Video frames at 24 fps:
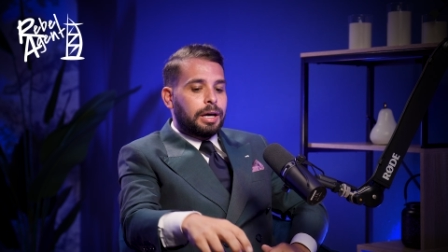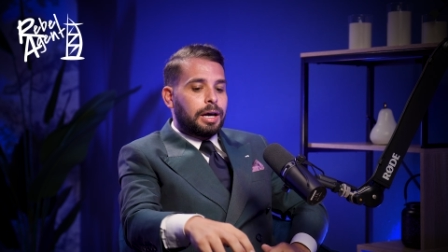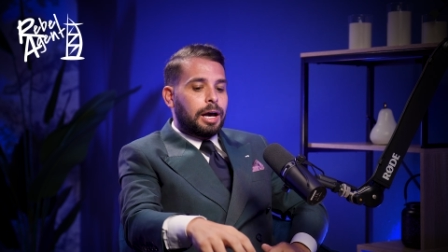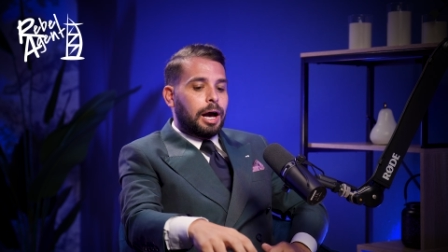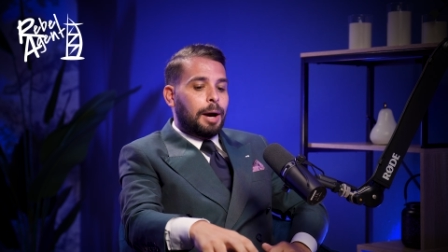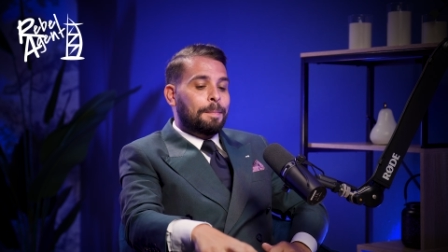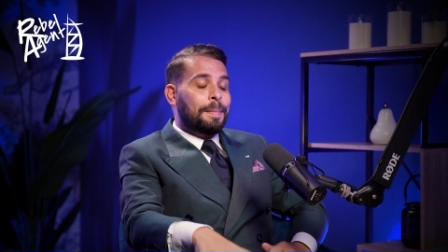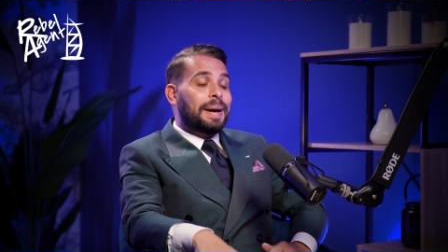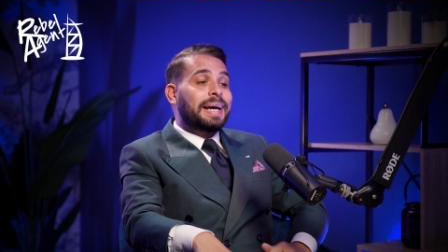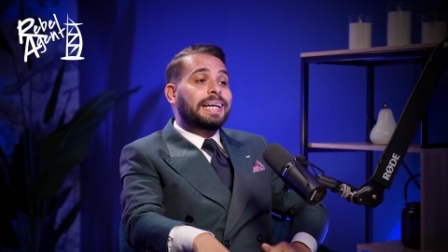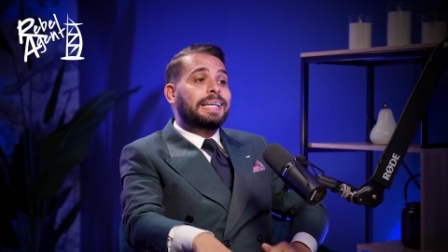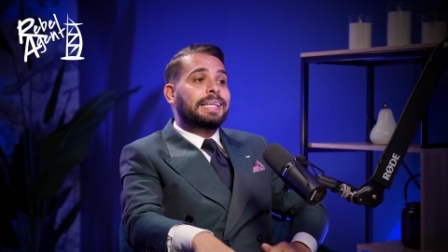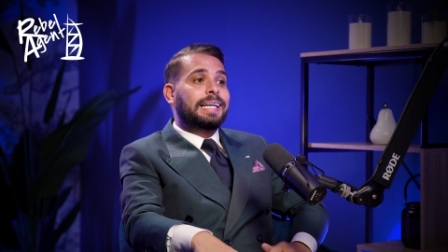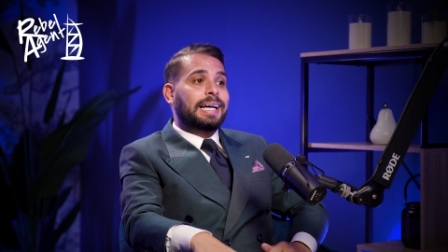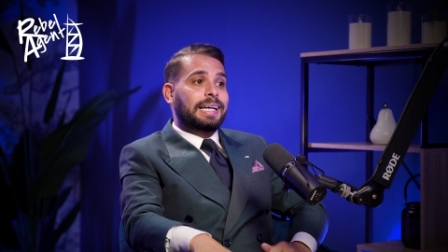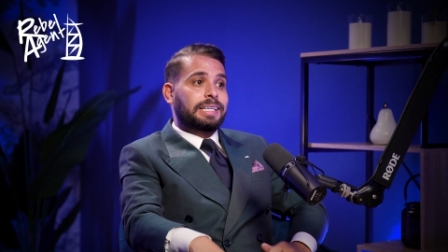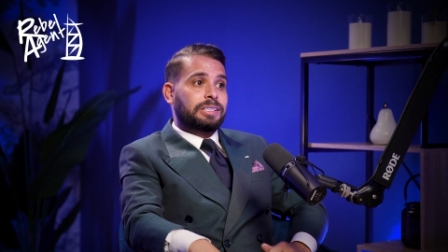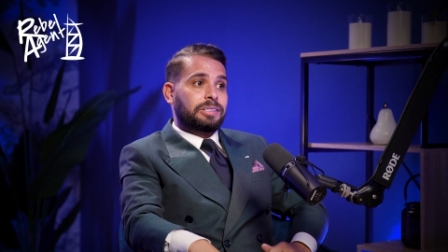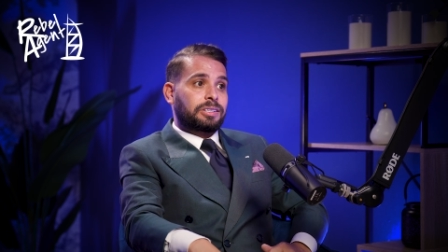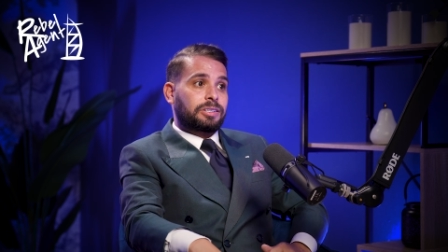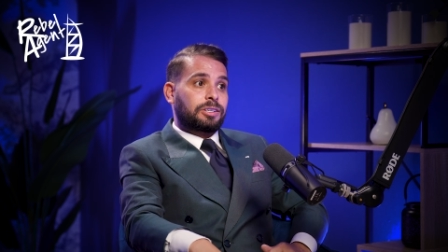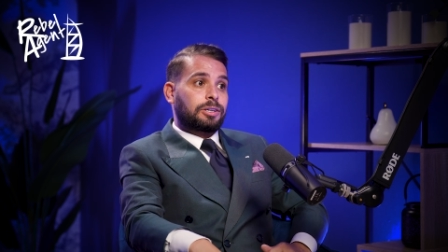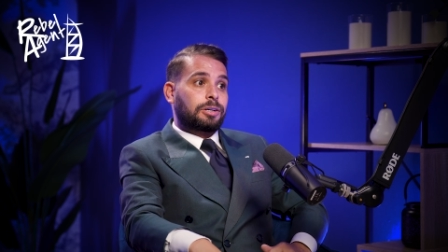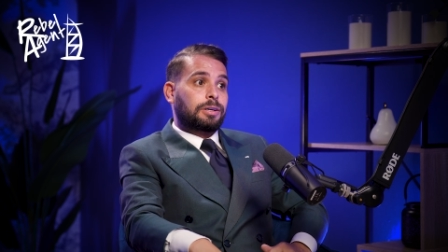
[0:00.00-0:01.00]
a
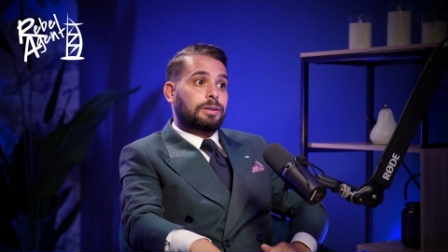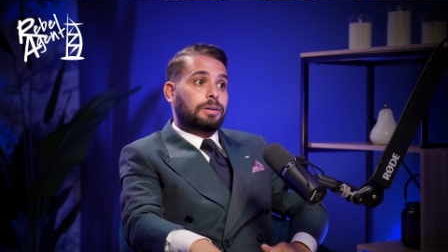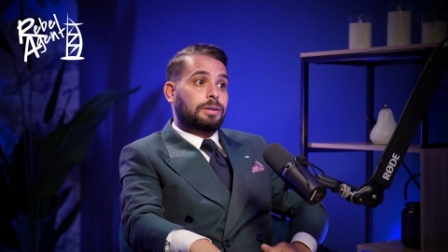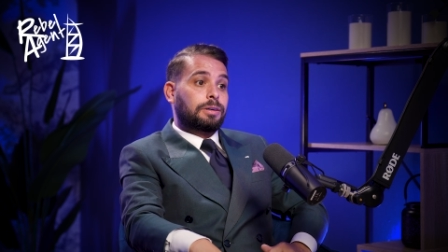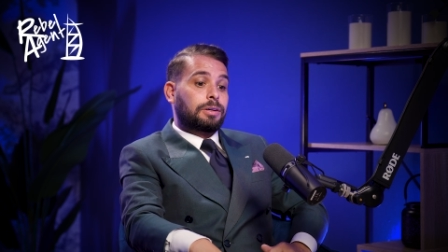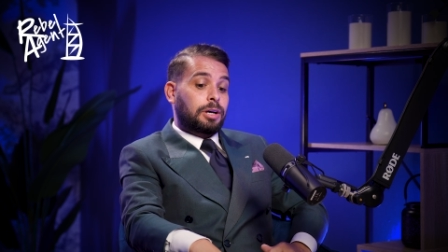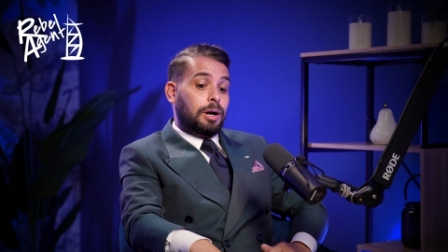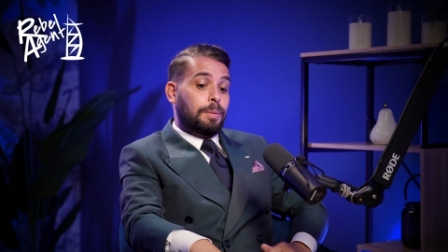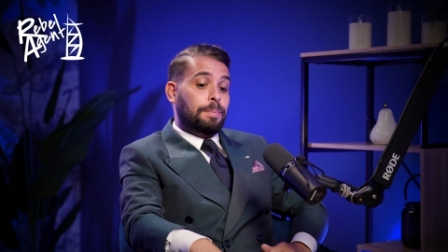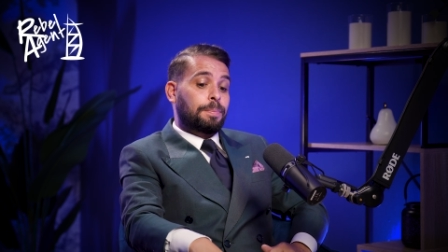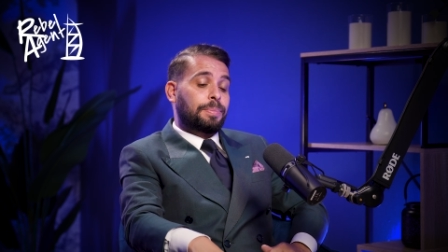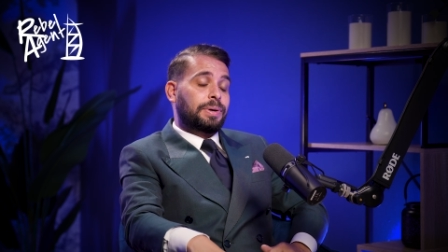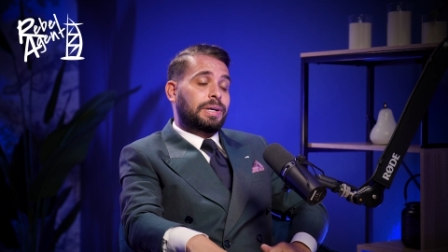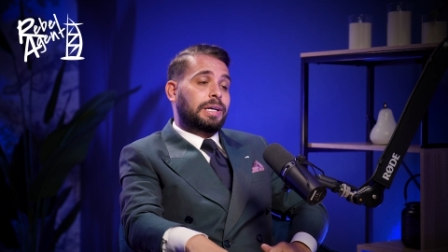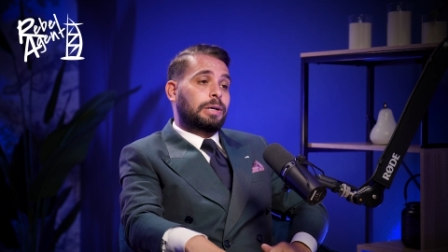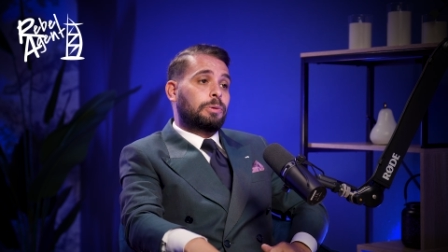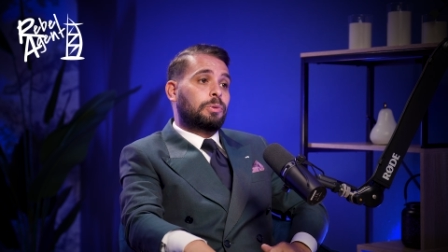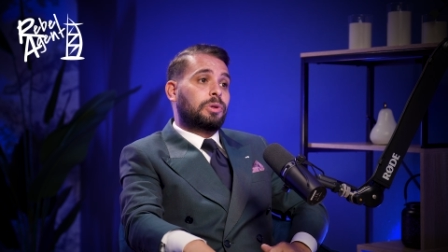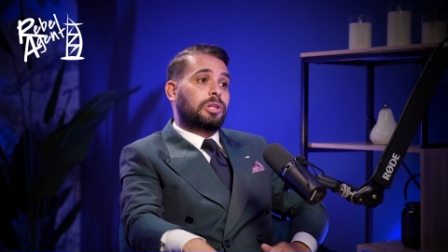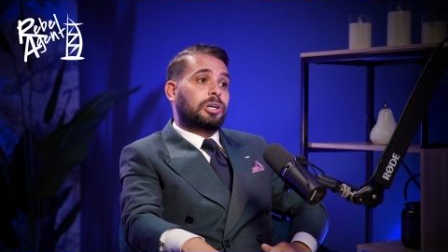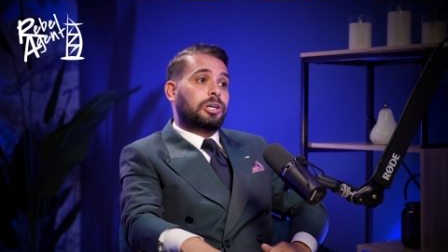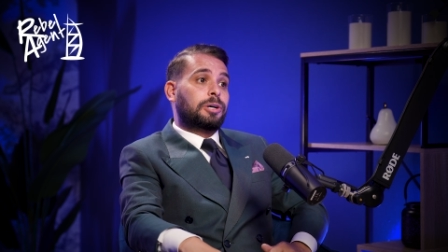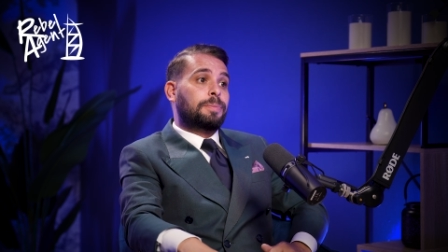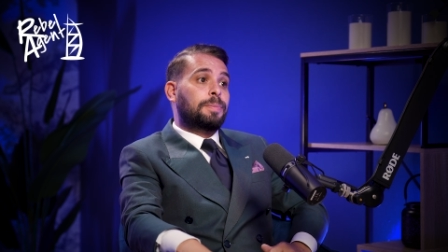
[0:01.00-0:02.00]
mainland company
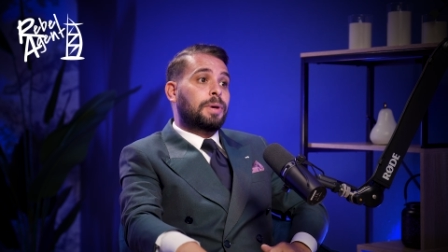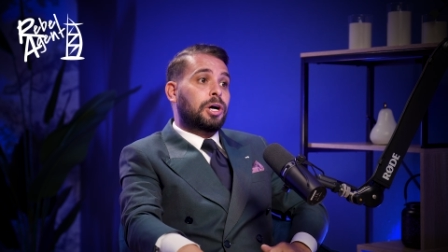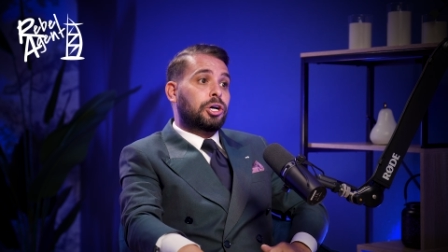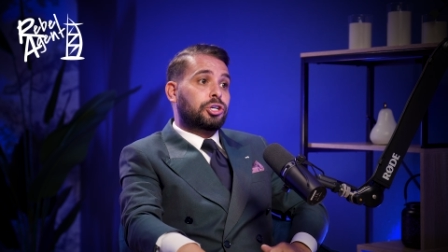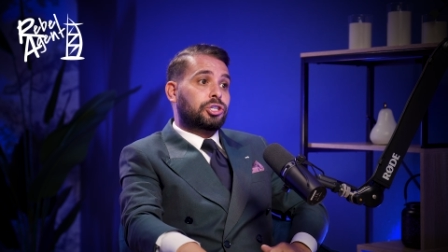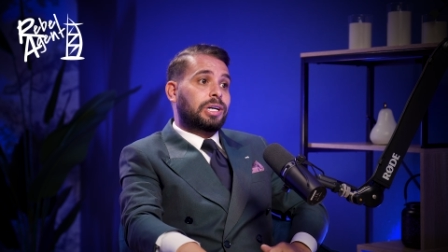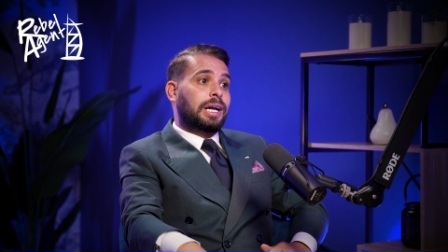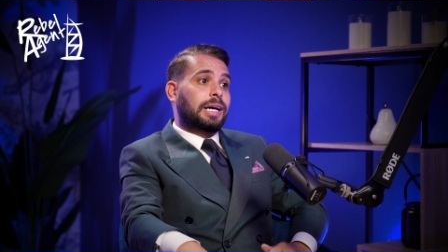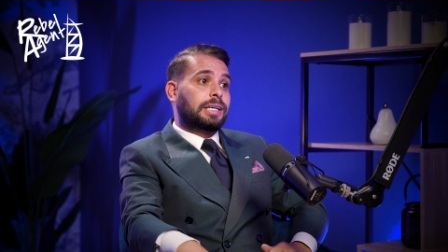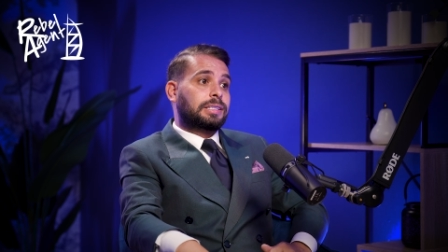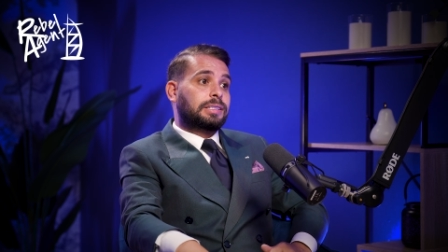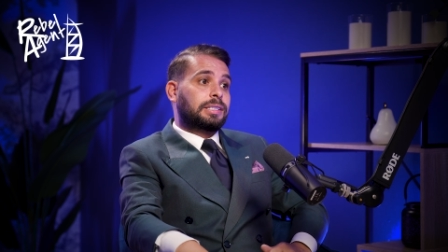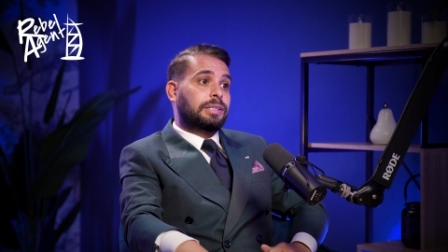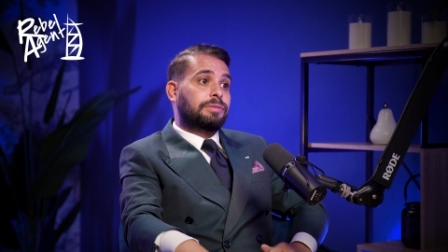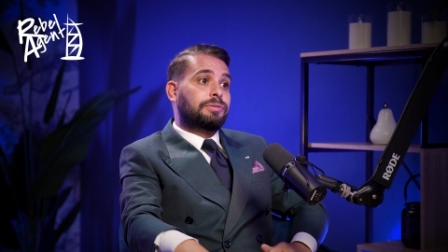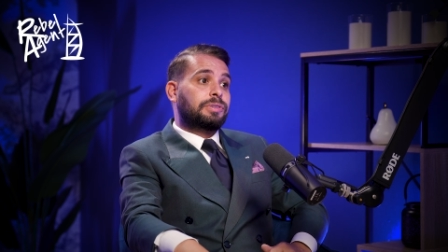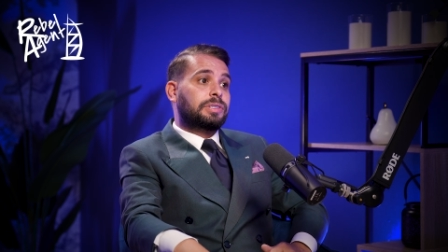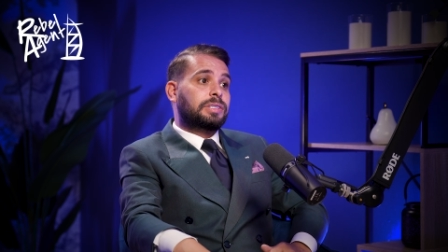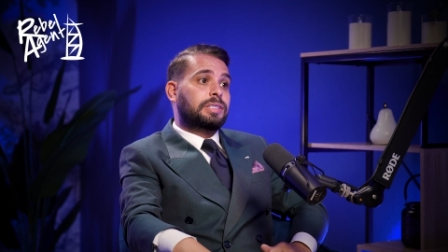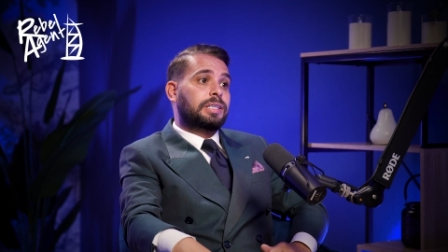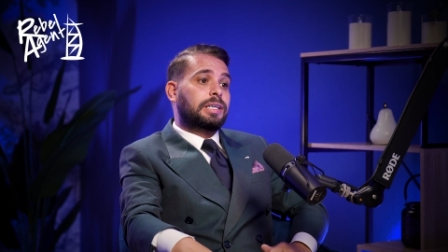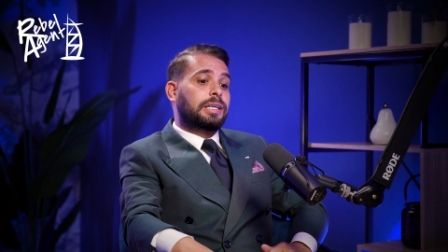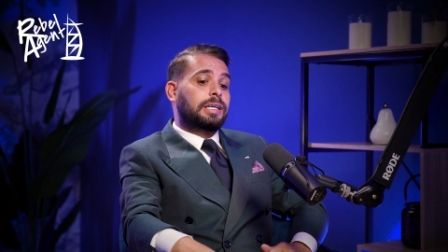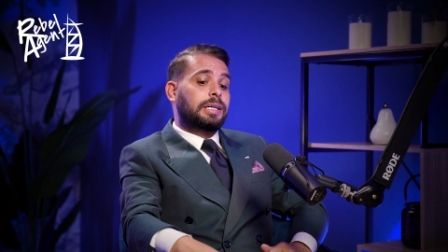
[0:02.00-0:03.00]
with a commercial
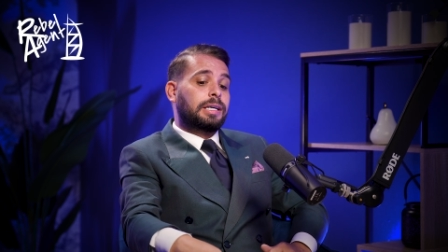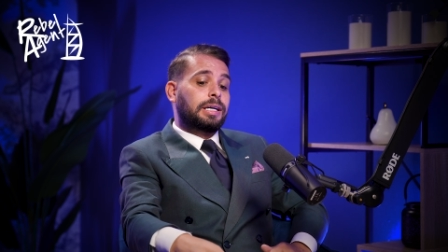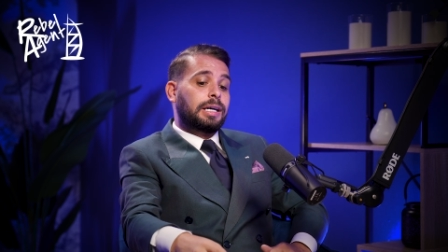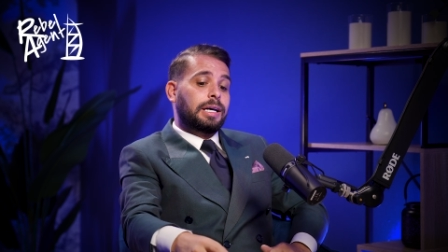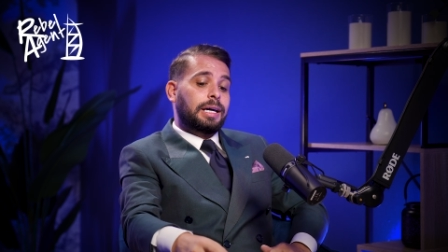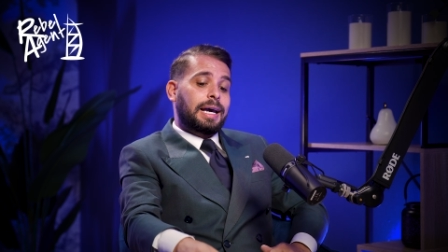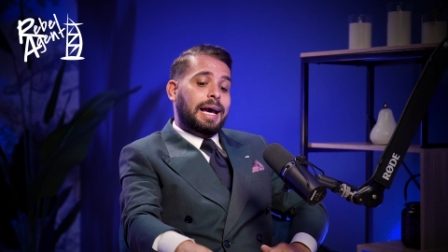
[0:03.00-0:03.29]
activity